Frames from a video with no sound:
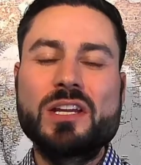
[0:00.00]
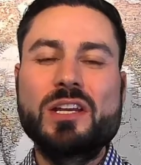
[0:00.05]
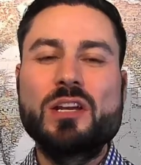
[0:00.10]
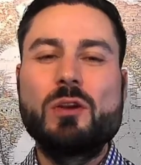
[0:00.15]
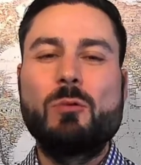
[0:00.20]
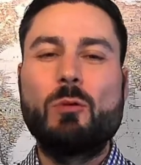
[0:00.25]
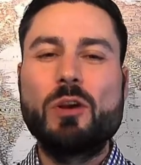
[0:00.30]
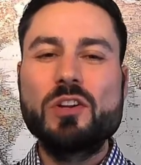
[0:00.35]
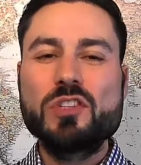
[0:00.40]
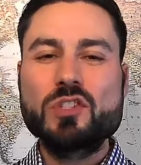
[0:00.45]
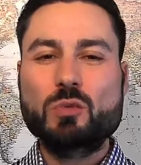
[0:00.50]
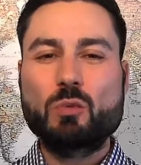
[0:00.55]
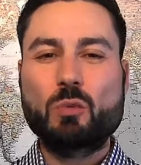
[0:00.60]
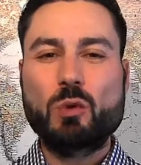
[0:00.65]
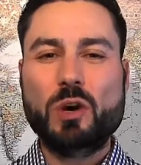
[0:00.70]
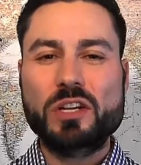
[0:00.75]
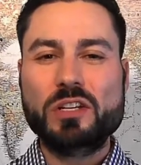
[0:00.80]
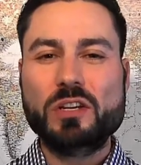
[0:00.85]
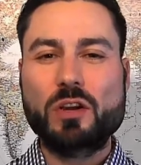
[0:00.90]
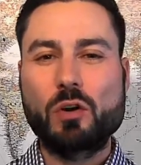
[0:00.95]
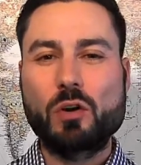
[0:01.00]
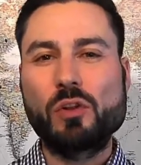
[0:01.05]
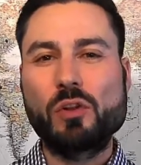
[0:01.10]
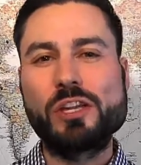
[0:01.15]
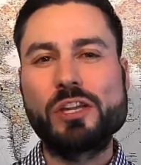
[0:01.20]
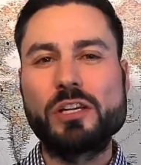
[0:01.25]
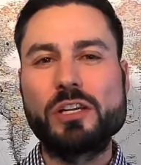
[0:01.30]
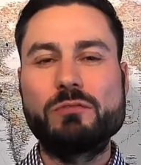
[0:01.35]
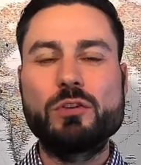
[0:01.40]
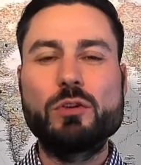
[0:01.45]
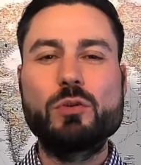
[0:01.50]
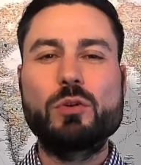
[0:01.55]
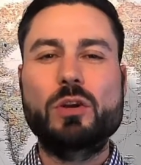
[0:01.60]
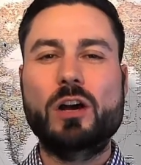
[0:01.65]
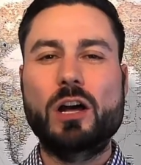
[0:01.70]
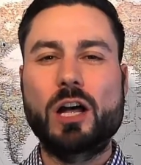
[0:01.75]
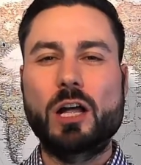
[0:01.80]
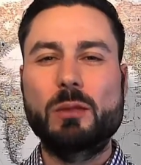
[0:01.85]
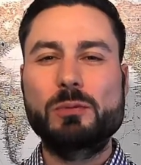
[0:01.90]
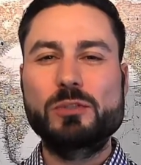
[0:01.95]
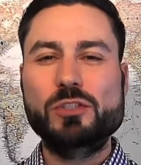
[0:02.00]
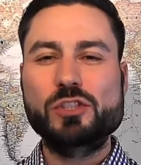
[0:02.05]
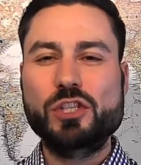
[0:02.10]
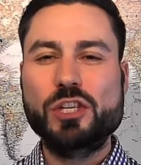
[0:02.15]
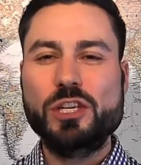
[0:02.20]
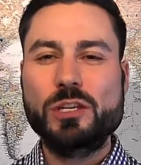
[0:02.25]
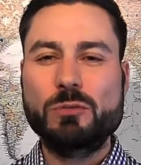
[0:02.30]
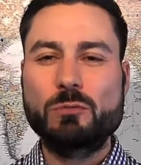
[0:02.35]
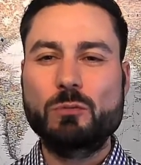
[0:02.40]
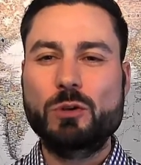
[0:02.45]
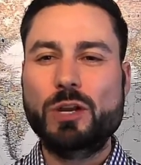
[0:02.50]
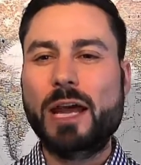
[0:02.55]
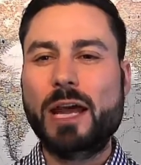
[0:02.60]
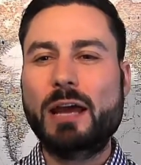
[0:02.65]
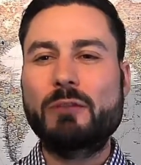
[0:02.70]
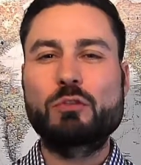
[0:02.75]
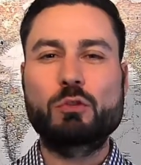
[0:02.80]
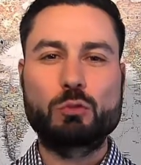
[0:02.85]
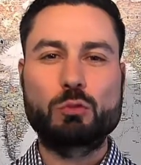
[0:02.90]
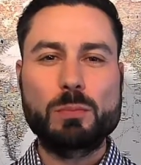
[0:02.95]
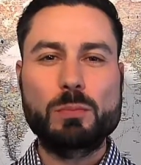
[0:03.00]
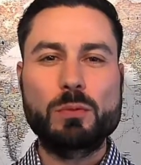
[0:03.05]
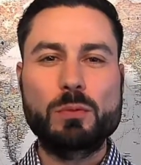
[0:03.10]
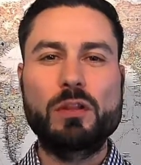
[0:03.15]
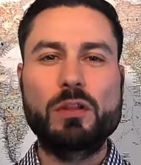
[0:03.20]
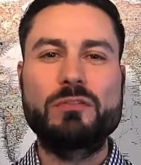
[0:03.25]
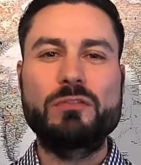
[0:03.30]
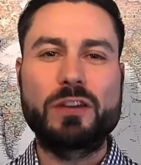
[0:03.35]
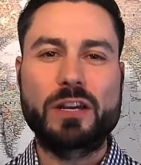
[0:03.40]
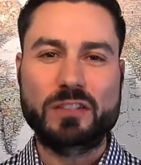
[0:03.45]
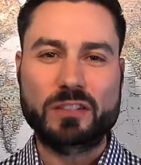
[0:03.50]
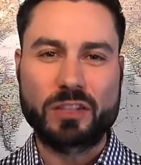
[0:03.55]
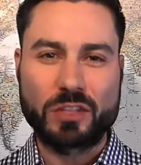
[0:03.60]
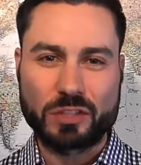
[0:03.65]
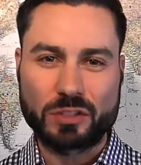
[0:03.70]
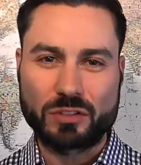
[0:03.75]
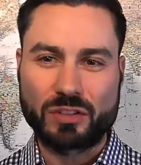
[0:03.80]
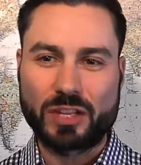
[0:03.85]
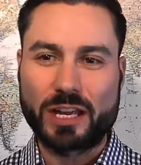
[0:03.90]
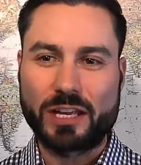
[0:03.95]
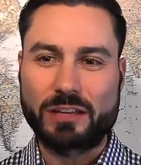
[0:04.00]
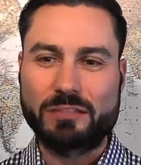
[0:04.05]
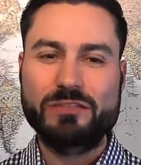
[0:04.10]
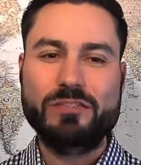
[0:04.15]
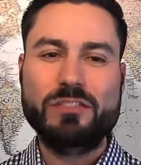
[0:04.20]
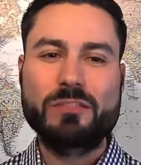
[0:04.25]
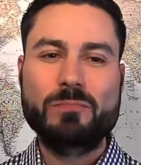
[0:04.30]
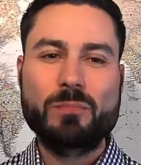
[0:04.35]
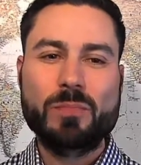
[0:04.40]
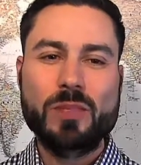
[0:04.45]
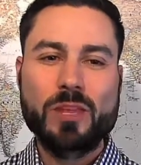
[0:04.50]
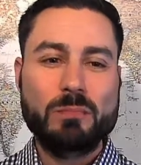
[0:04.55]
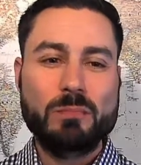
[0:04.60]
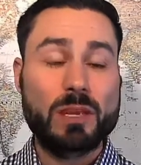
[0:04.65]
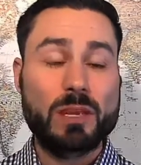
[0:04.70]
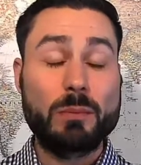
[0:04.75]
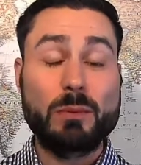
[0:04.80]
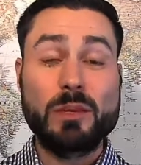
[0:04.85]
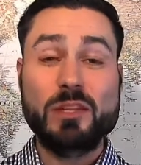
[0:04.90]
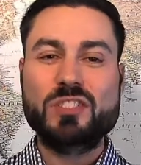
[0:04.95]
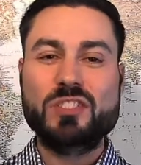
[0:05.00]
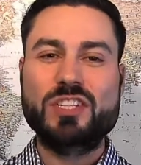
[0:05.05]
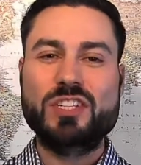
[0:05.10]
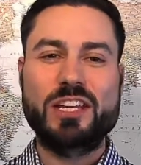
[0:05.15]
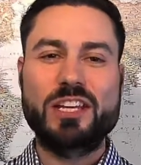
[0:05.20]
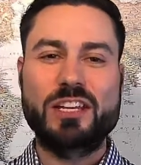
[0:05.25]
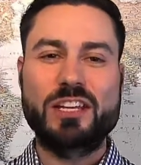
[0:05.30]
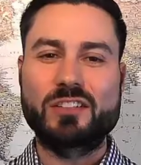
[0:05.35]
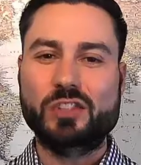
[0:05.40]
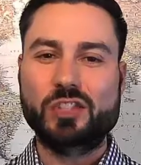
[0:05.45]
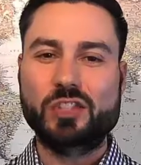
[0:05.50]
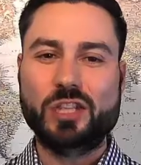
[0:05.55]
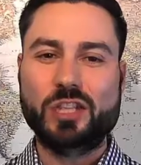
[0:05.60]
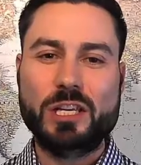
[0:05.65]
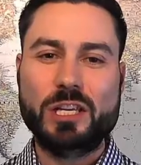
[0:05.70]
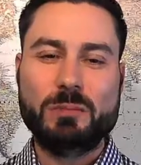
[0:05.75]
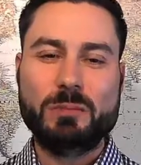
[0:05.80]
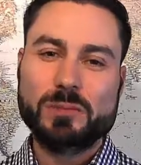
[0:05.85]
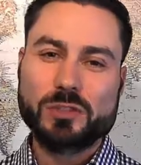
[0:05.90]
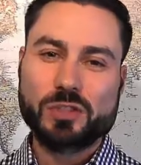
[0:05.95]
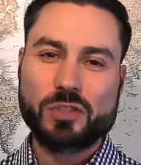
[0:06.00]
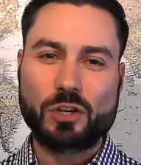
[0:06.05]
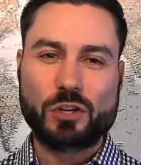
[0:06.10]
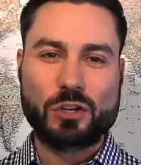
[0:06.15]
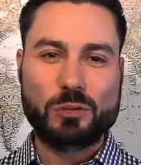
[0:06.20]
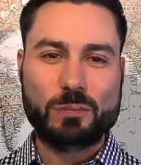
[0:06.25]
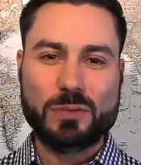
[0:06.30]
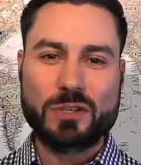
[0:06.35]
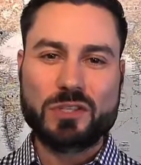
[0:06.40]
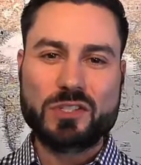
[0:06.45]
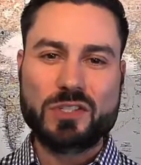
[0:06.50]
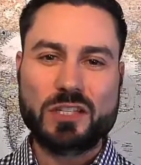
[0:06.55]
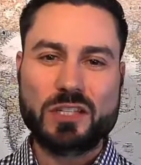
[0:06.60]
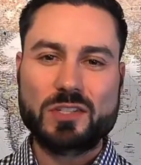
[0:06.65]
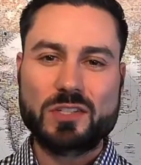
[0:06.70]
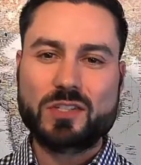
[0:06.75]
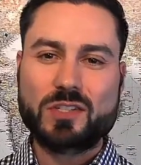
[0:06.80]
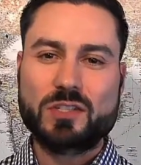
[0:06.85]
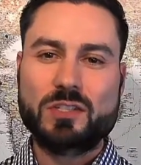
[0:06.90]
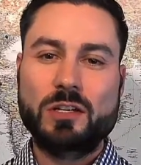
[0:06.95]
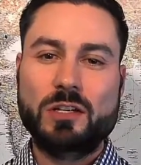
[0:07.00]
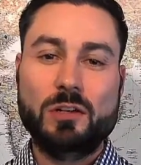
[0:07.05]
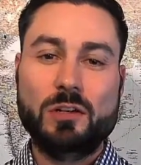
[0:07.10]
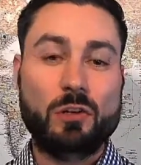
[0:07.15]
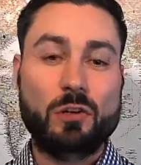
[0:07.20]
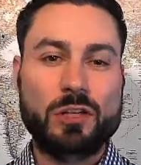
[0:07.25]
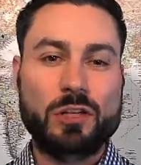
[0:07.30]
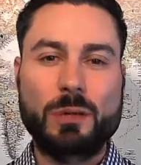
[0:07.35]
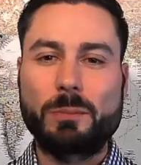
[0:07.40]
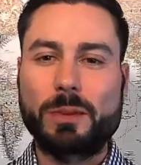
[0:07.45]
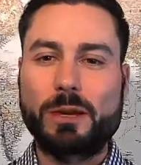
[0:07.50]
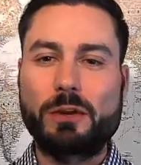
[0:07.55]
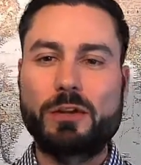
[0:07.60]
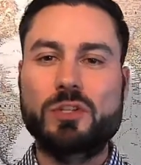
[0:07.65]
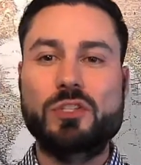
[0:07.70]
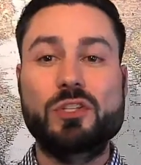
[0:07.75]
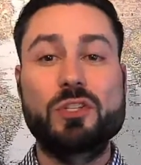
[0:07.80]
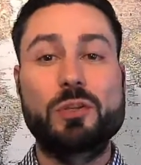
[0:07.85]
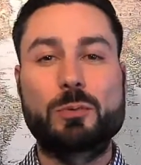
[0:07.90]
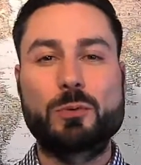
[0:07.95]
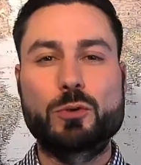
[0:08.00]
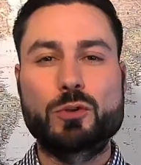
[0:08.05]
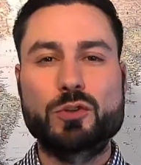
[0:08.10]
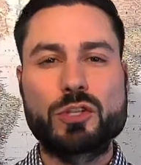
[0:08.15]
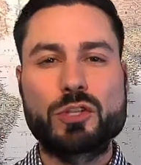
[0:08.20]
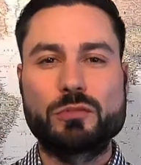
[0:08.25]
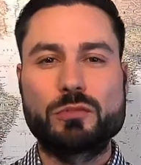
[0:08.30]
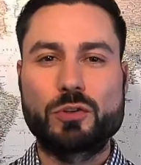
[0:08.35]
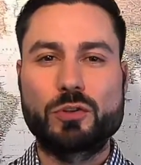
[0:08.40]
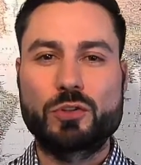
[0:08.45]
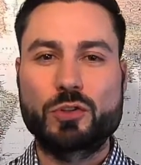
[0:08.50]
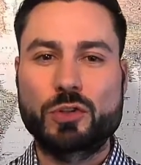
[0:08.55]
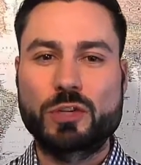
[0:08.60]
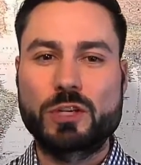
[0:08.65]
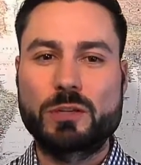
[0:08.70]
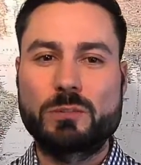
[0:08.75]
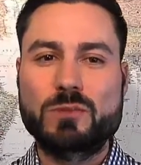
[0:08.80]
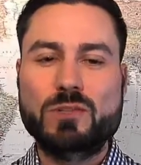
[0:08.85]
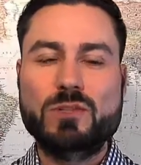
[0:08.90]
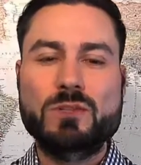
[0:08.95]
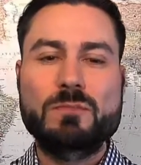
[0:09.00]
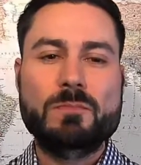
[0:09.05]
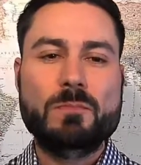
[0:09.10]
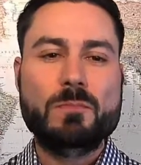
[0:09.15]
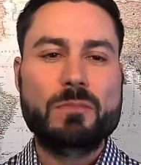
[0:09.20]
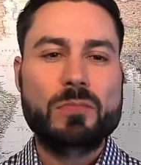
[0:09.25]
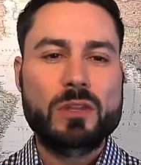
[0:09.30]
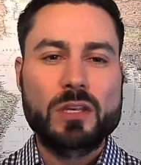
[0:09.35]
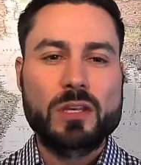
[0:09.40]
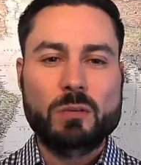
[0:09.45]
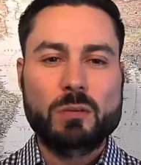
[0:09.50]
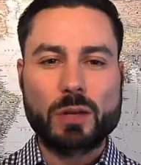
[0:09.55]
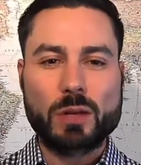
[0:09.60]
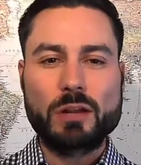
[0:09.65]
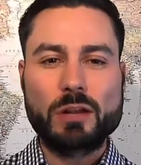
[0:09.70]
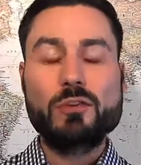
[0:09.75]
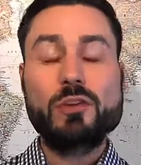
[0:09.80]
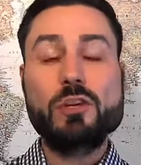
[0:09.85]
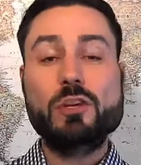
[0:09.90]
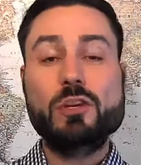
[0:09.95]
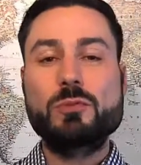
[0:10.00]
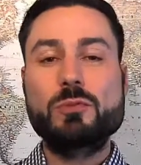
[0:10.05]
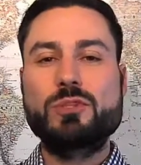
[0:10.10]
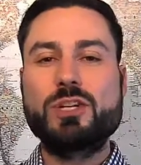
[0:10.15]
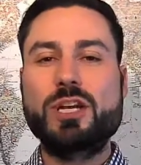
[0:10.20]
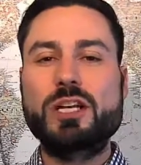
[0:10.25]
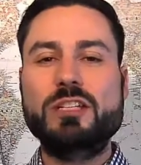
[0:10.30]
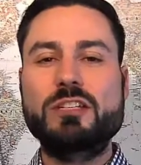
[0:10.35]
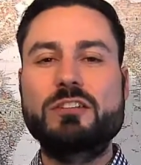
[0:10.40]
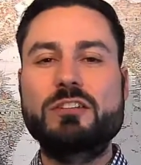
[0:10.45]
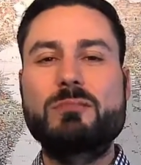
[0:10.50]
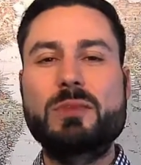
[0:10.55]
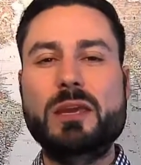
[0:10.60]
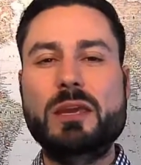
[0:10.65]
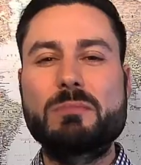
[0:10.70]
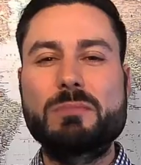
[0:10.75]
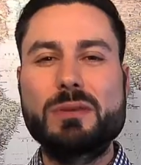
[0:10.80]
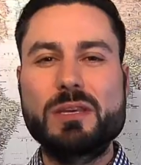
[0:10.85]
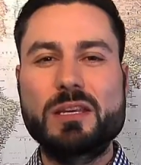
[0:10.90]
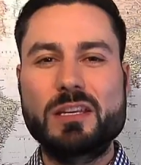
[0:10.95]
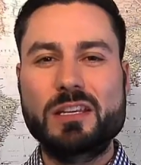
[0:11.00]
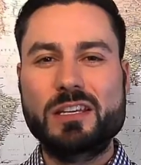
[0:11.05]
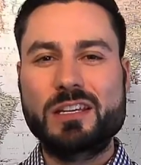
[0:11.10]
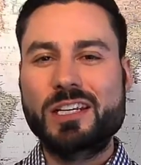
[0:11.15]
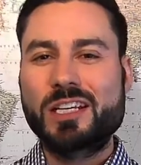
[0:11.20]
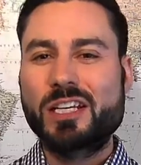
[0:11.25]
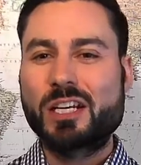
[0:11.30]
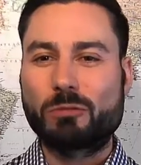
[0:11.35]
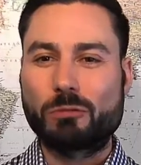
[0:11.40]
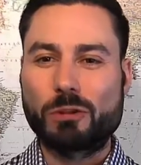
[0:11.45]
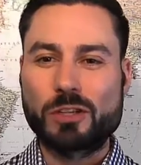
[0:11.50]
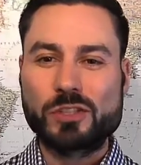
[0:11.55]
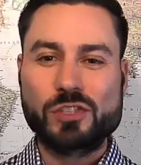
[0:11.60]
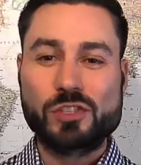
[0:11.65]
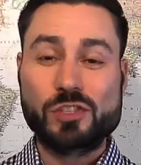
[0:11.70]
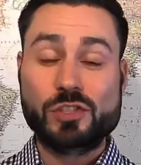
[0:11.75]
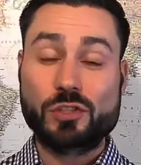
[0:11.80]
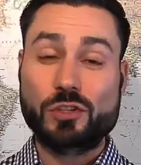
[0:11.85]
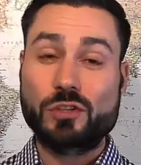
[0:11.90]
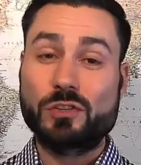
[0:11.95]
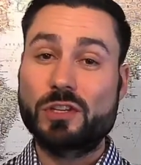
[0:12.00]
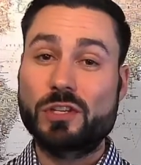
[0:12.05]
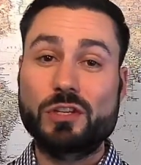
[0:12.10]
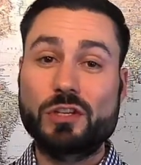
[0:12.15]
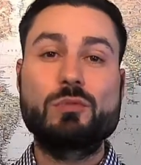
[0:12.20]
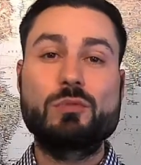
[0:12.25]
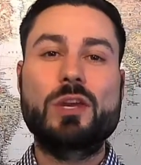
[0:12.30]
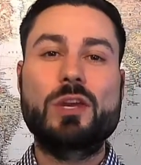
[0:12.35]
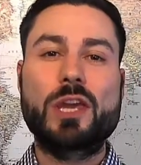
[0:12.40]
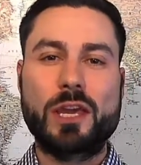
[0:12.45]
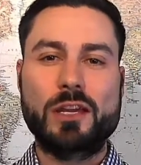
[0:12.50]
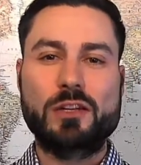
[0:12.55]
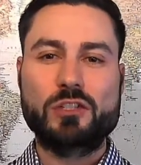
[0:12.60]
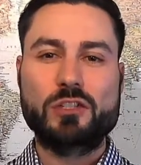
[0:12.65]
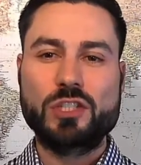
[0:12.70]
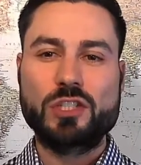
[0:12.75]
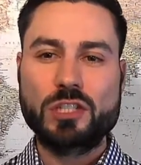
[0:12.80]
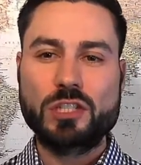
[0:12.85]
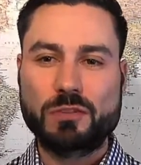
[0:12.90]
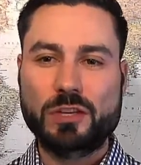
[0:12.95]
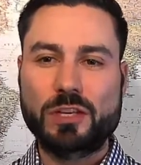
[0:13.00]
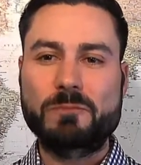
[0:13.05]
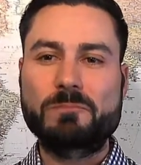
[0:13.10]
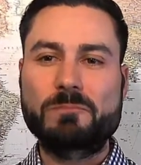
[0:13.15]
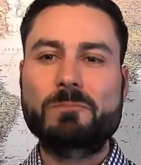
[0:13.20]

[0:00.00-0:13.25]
What's one goal that if you accomplished it would have a ripple effect on your life? Maybe it's to get in shape, start a business, or get married to the person of your dreams. Whatever your objective may be, rest assured that you can achieve it.